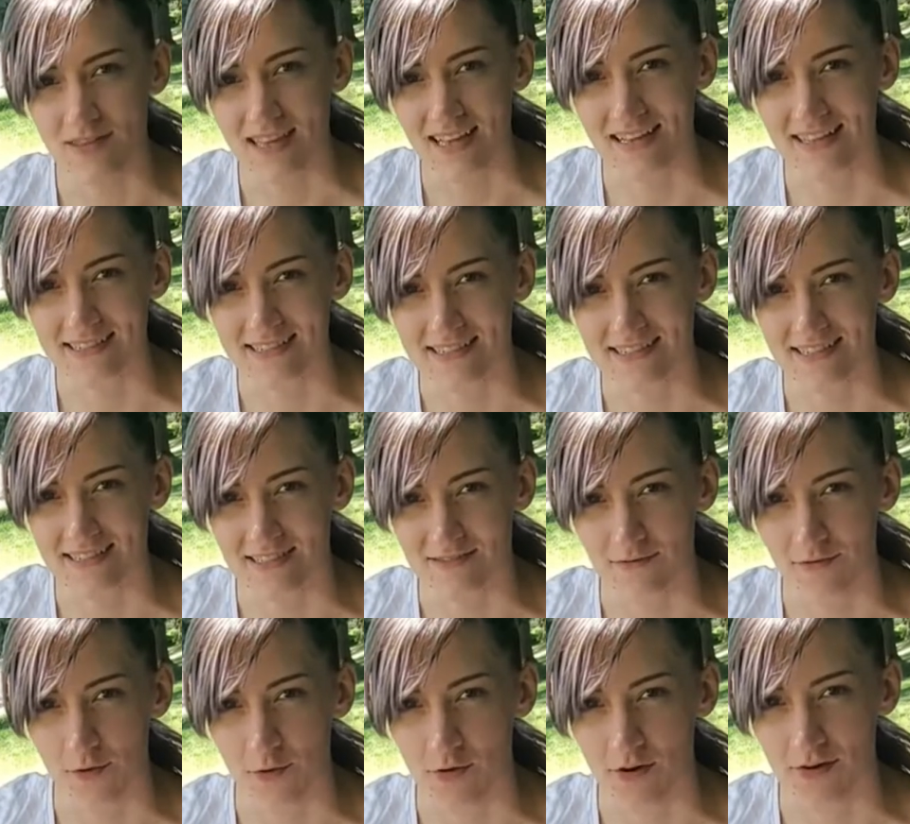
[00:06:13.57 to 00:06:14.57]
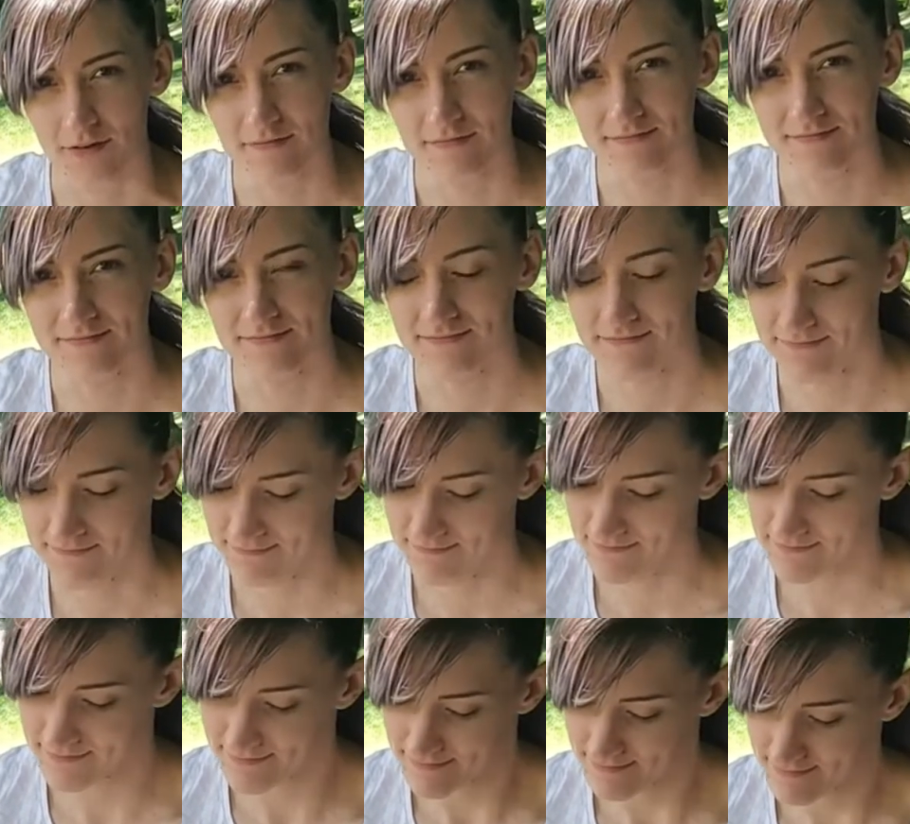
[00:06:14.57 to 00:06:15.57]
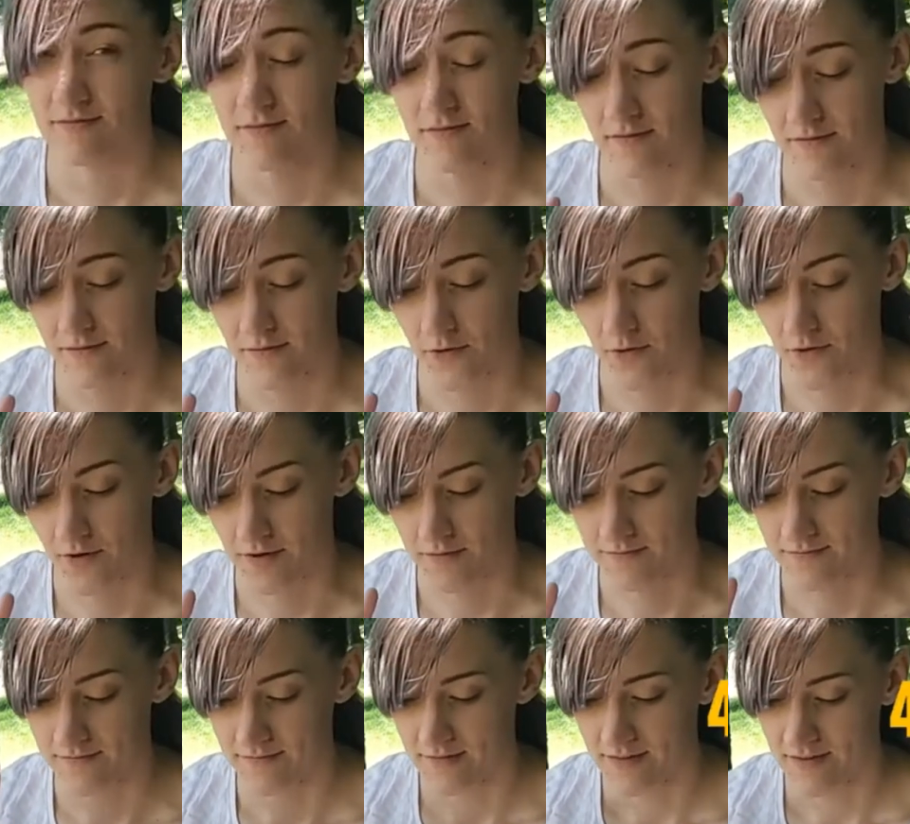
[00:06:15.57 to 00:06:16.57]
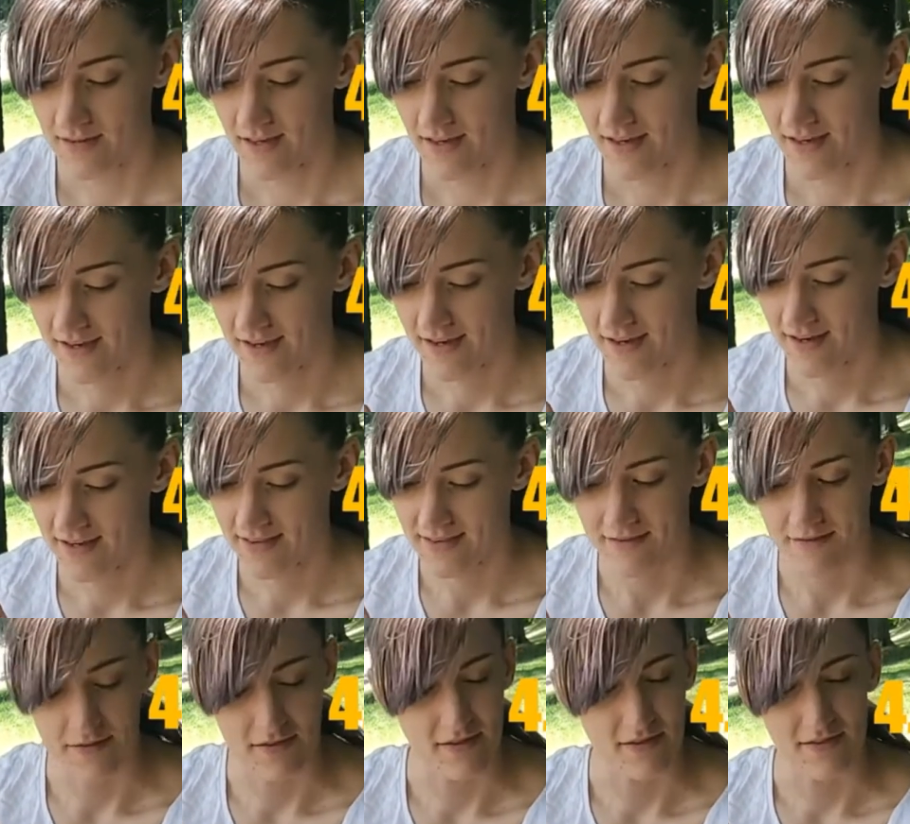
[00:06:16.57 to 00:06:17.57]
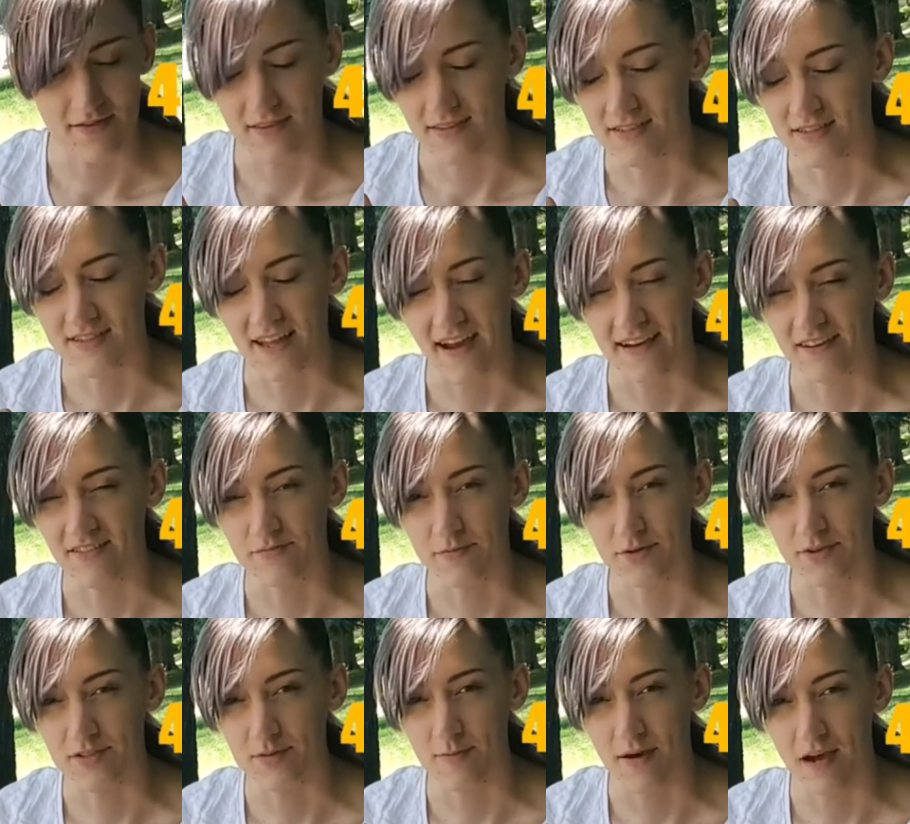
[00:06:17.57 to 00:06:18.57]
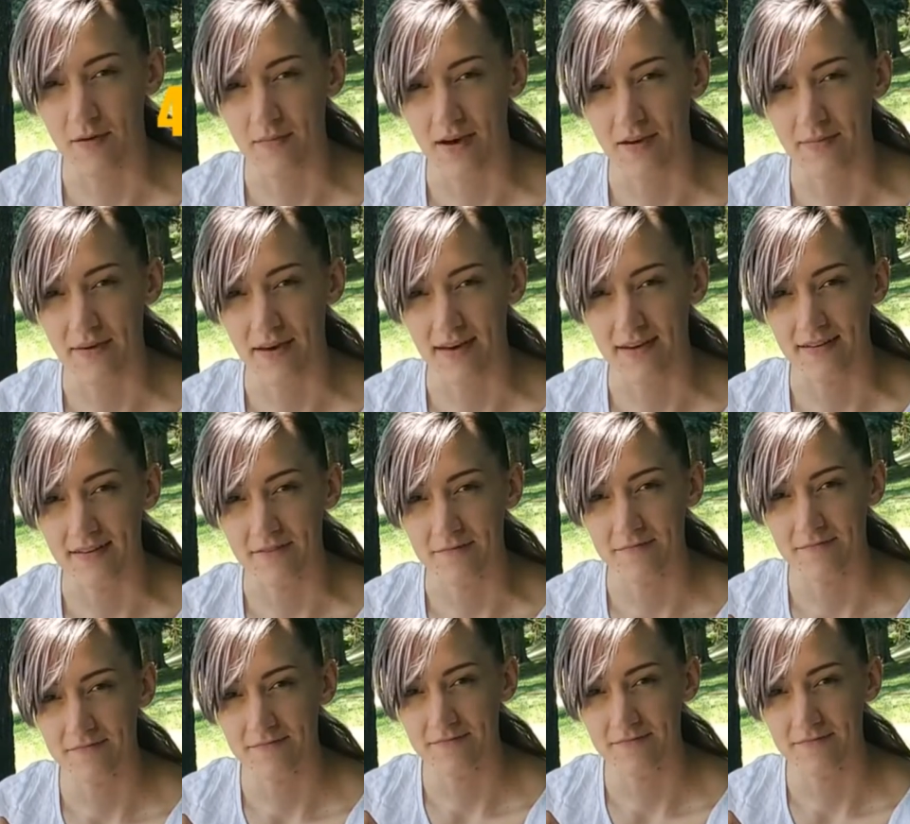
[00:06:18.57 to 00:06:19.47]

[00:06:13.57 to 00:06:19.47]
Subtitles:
what the list is for. For the stack of books by my bed.